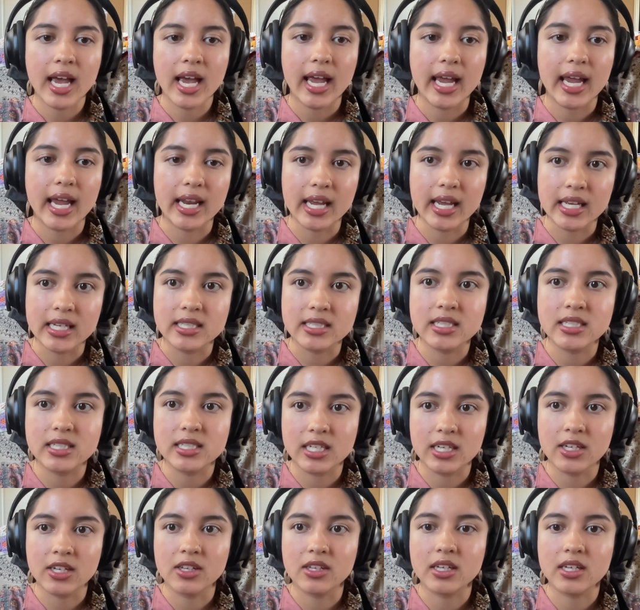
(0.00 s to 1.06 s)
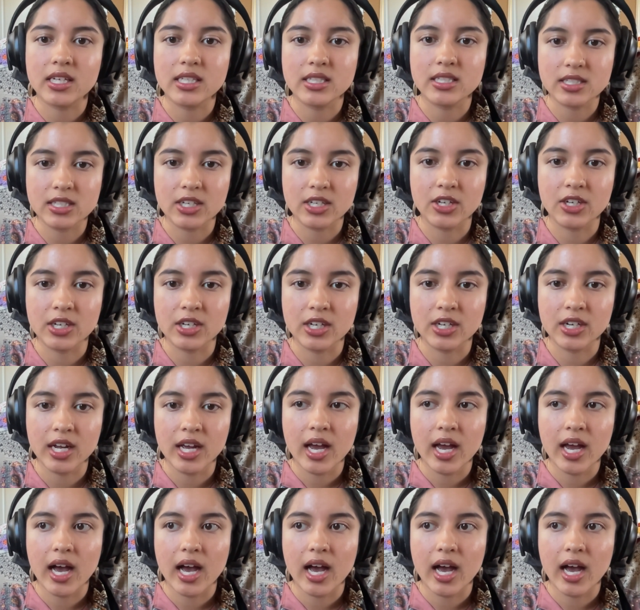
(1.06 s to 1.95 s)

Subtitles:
it is still considered